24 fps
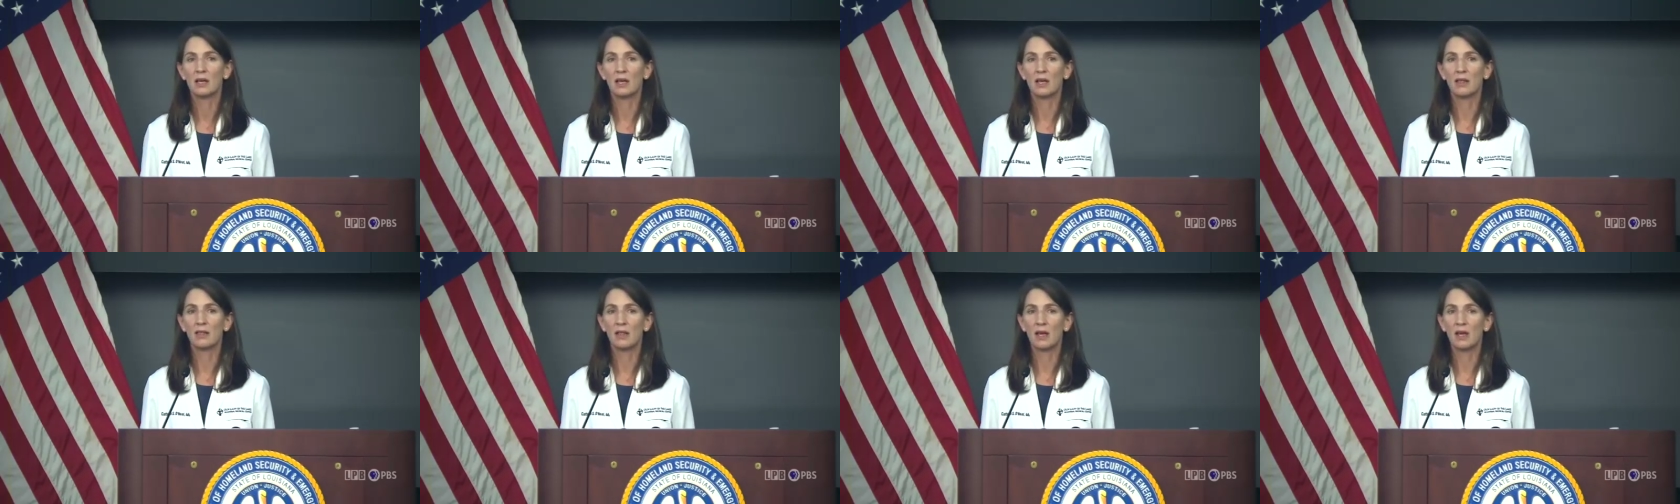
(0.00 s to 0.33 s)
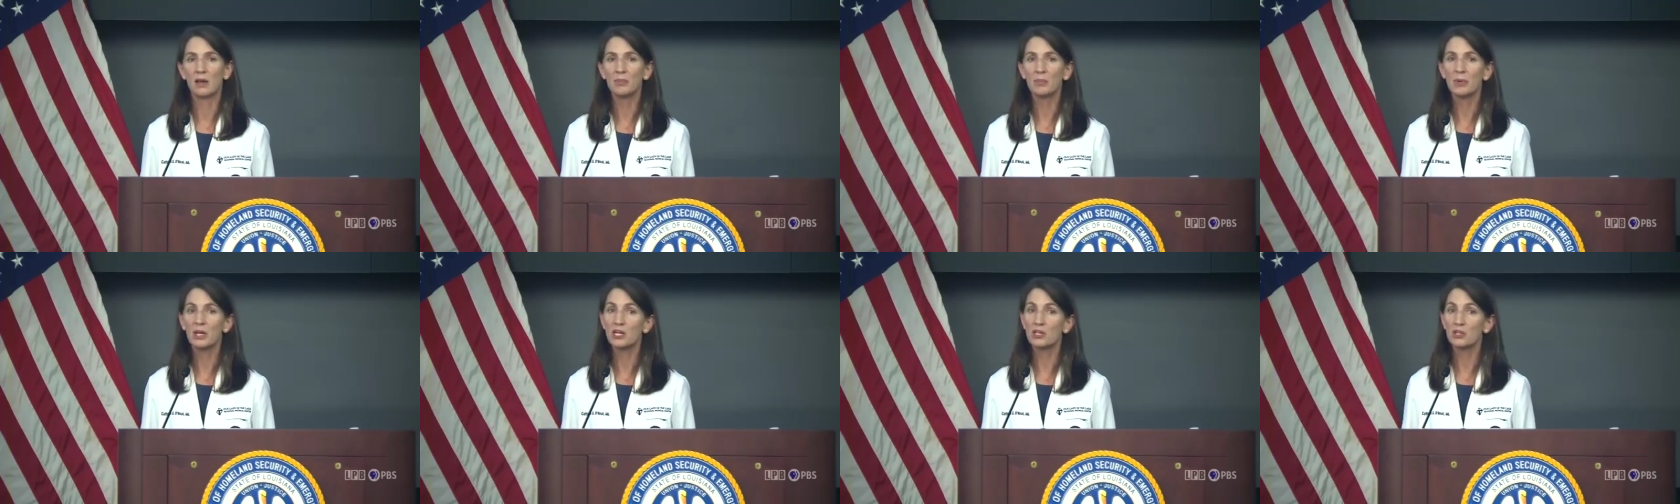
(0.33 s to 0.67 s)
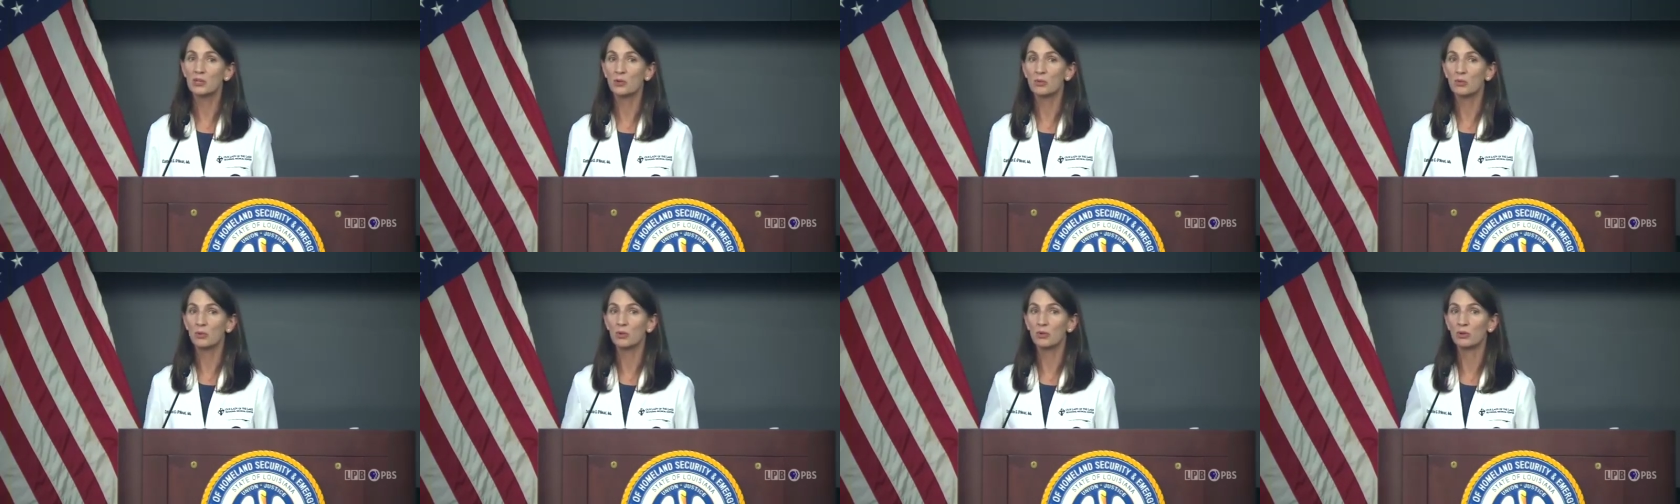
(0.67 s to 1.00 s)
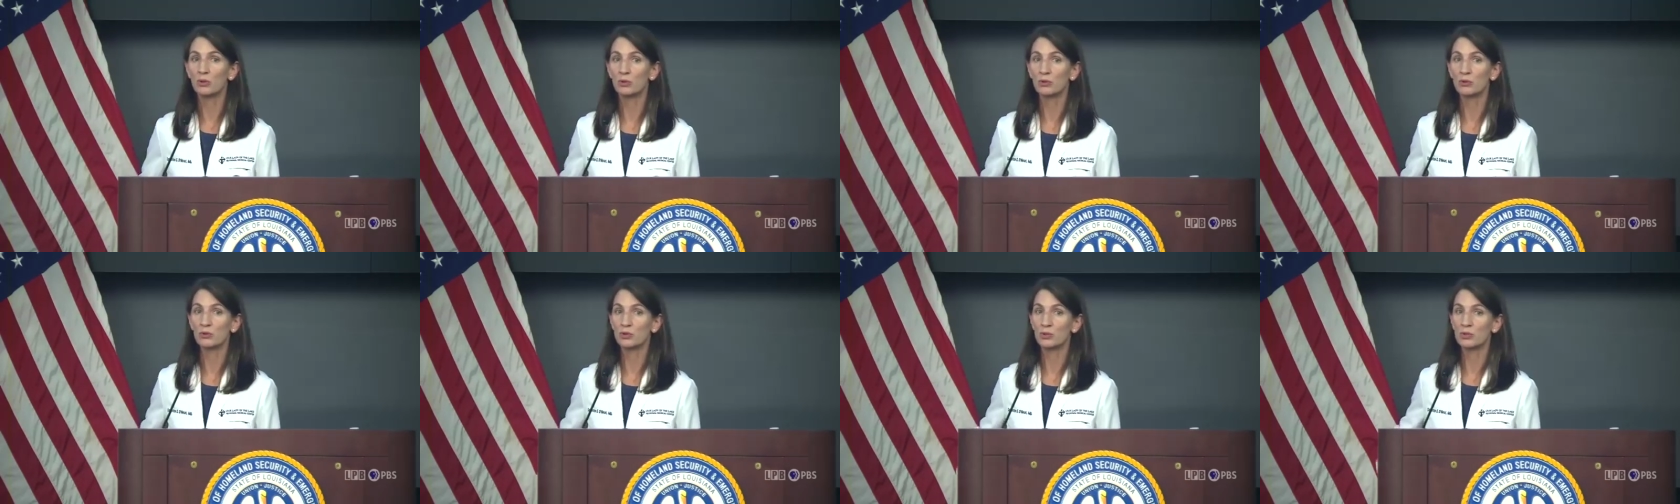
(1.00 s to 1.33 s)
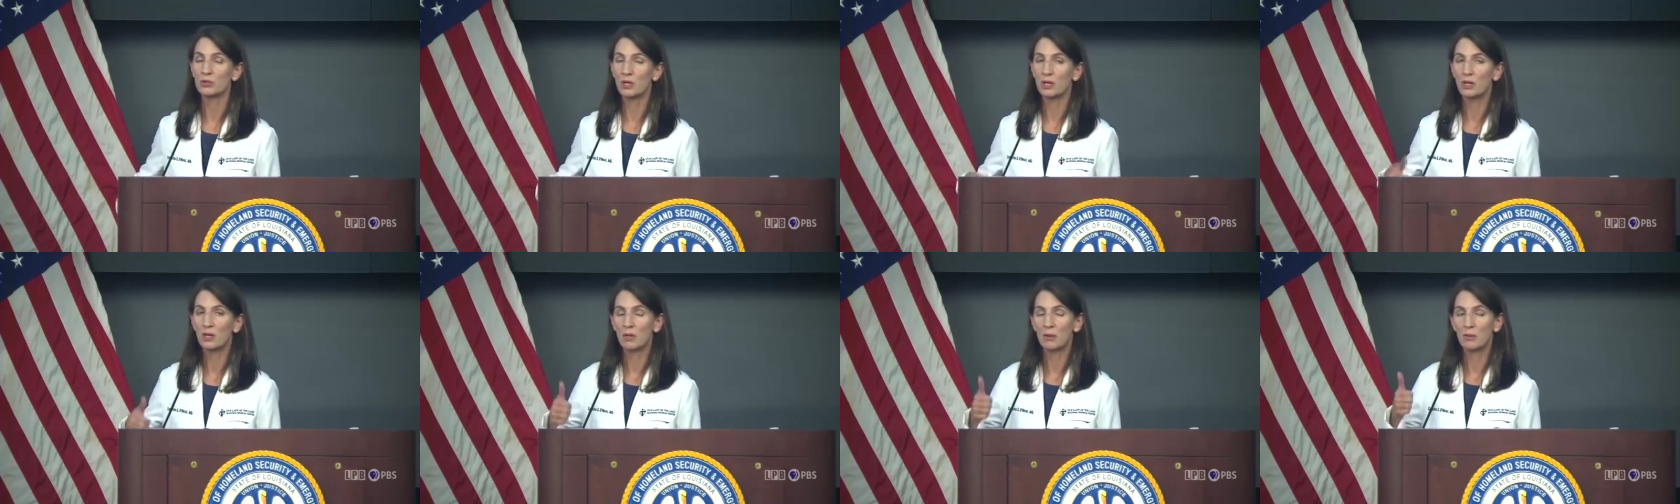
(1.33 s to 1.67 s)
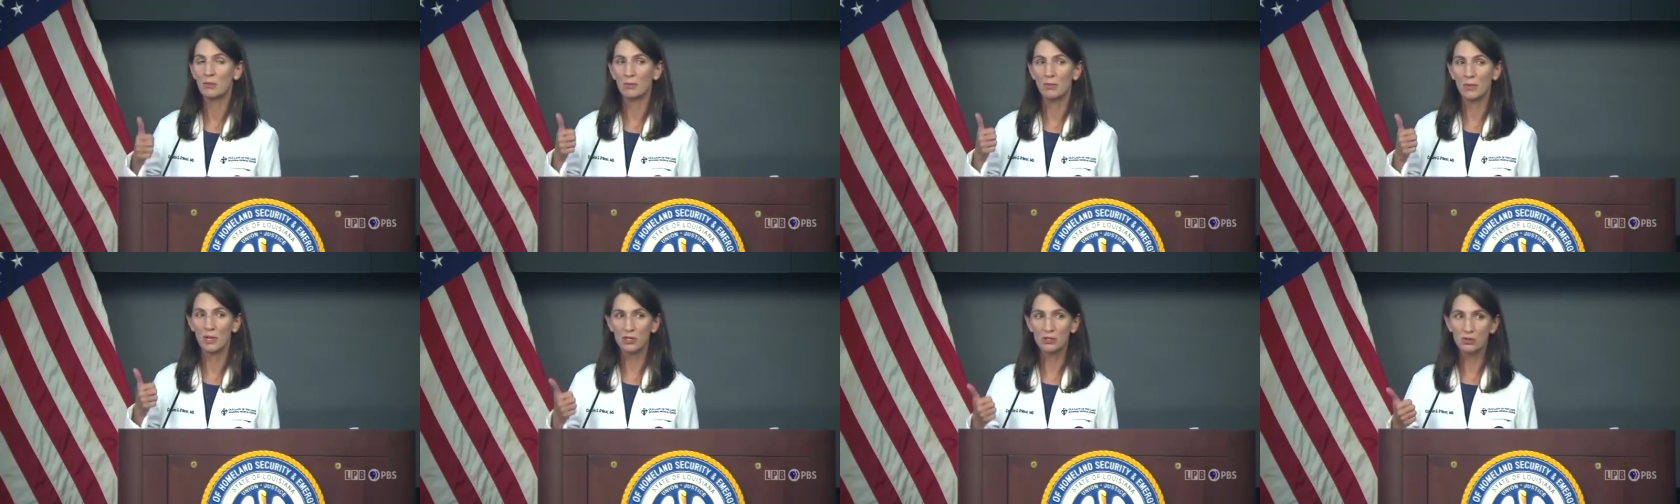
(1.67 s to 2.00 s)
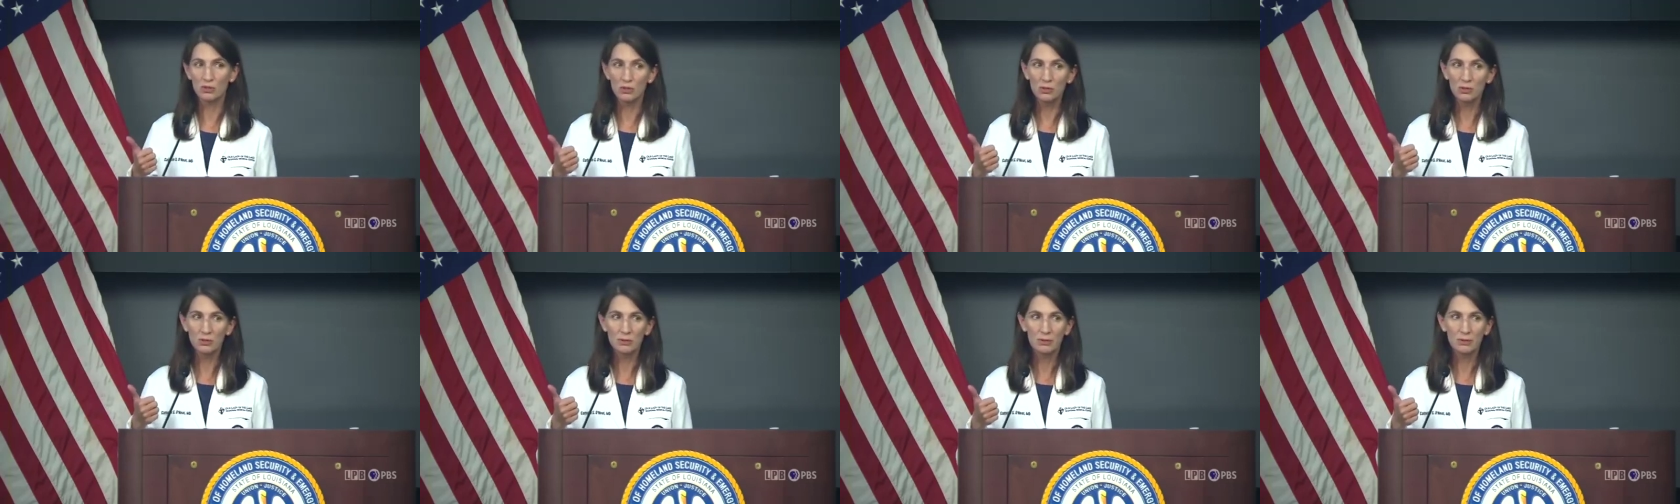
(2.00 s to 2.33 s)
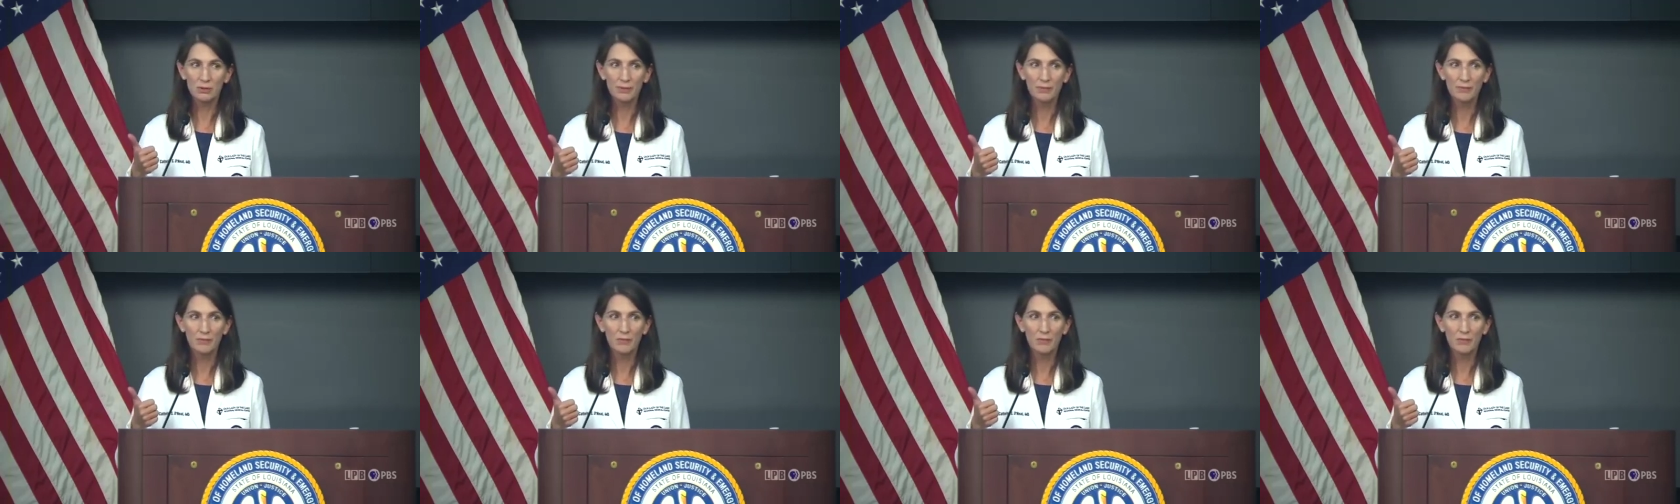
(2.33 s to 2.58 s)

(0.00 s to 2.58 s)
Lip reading: And that patient will lose muscle.